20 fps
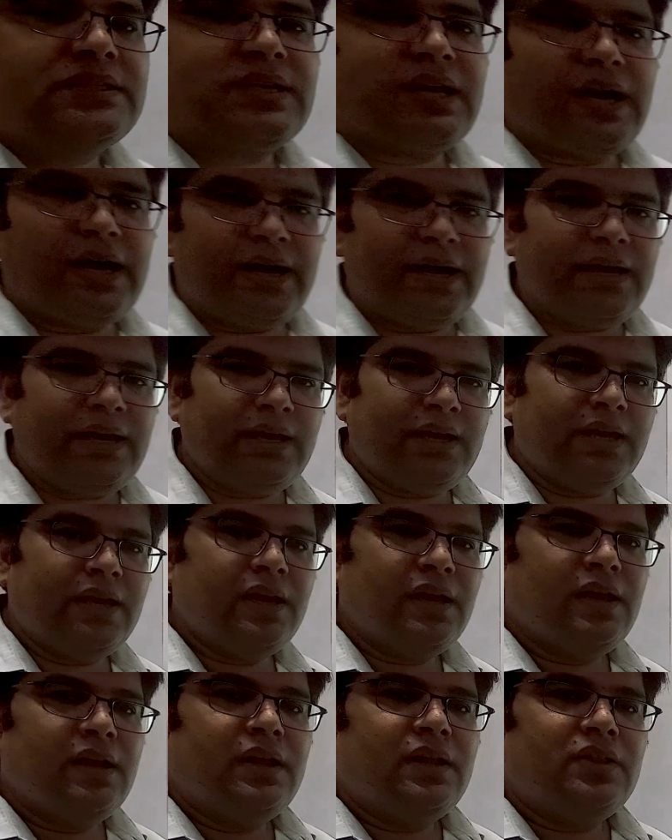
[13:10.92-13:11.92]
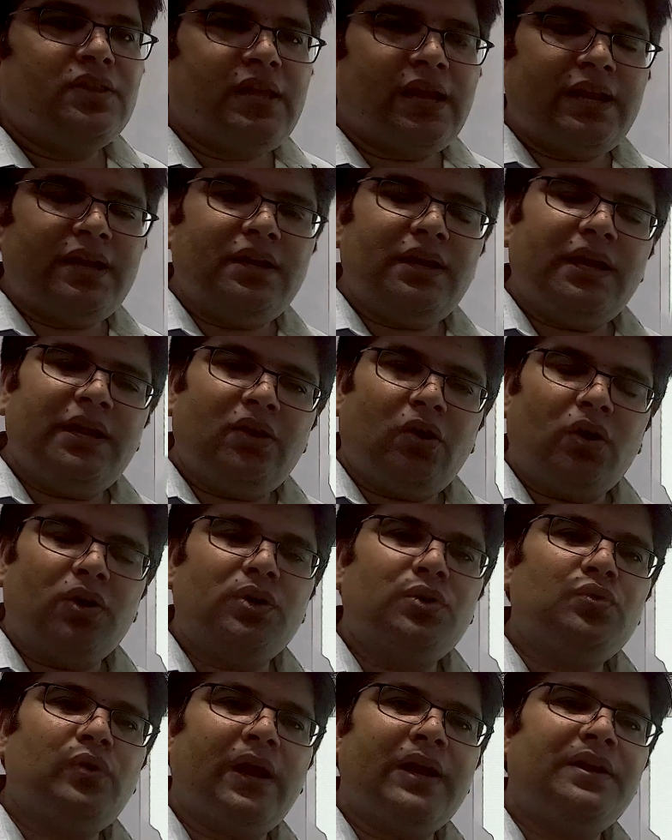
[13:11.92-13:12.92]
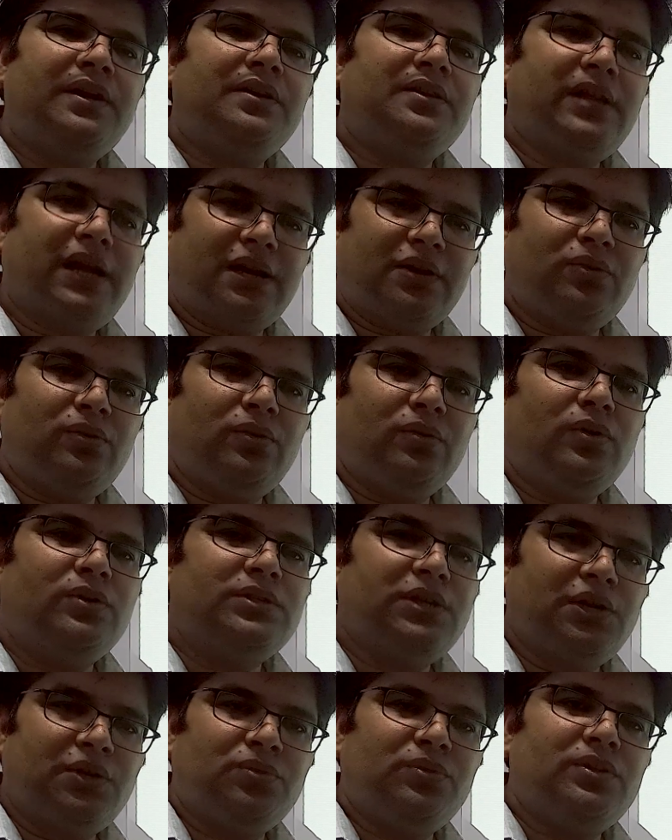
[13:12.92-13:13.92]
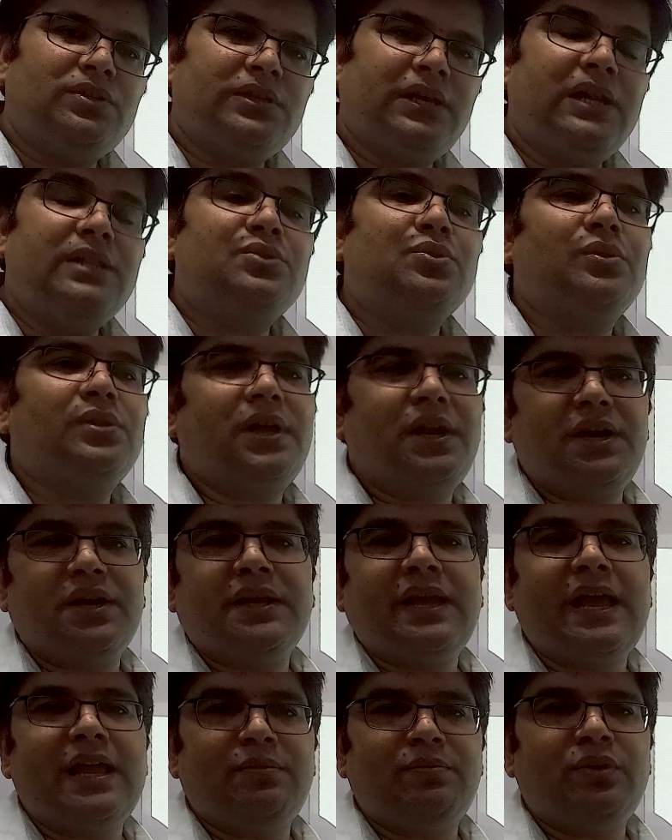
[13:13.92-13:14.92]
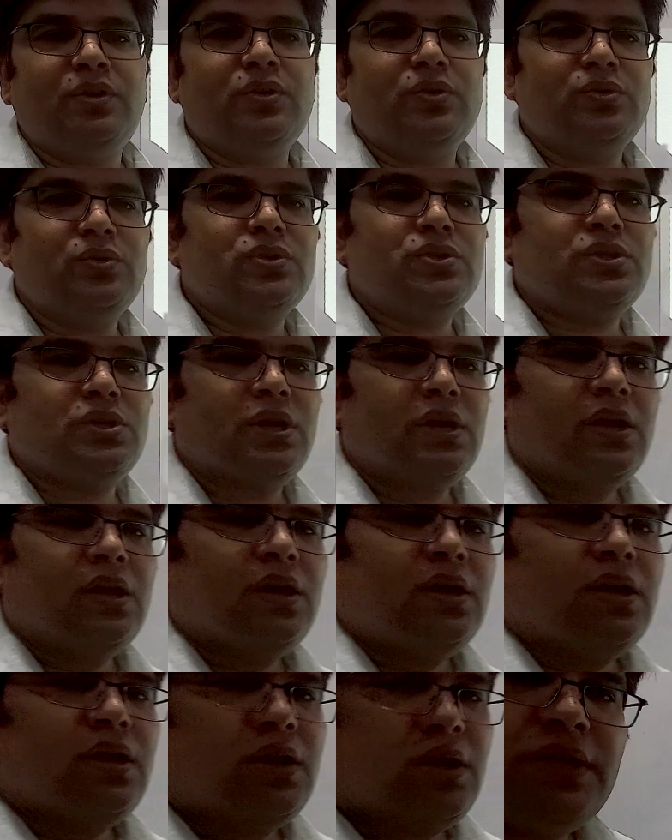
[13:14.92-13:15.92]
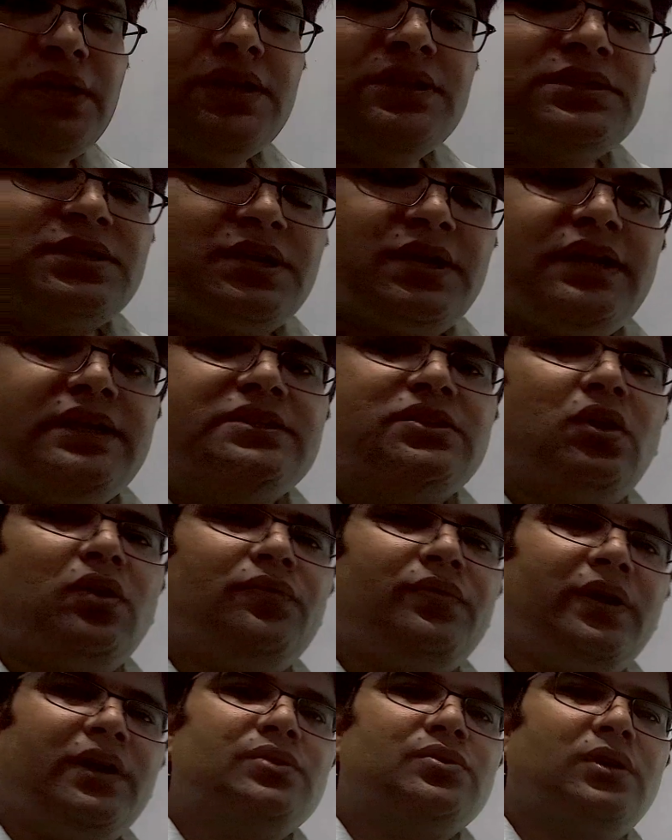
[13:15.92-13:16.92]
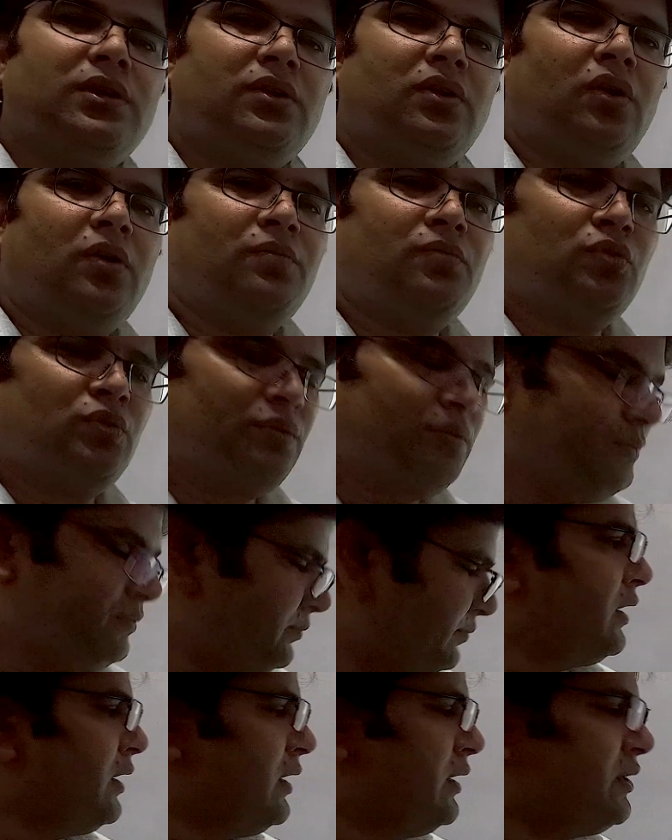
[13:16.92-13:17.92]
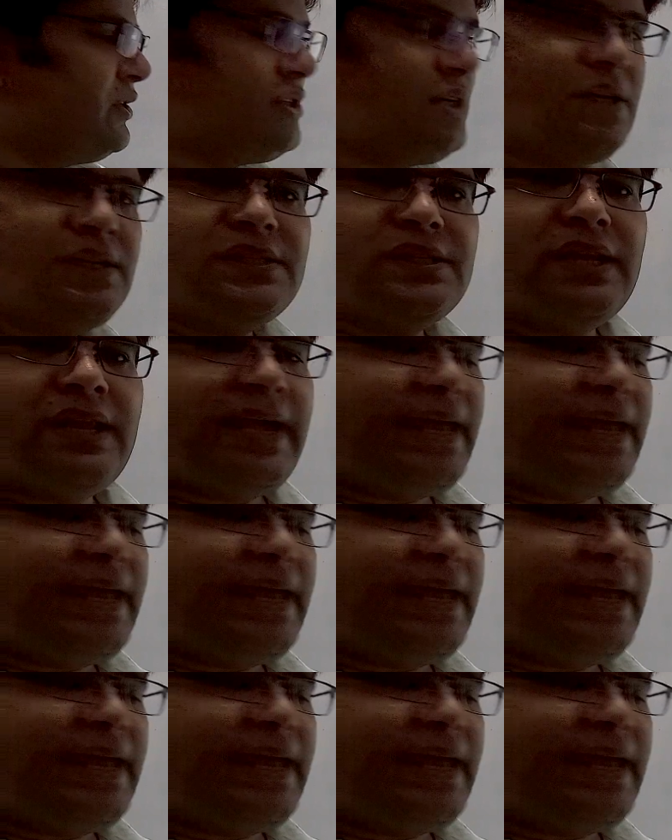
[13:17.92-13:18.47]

is high, then in order to enter that glucose into the cell so that it can be used, there is release of insulin hormone. Just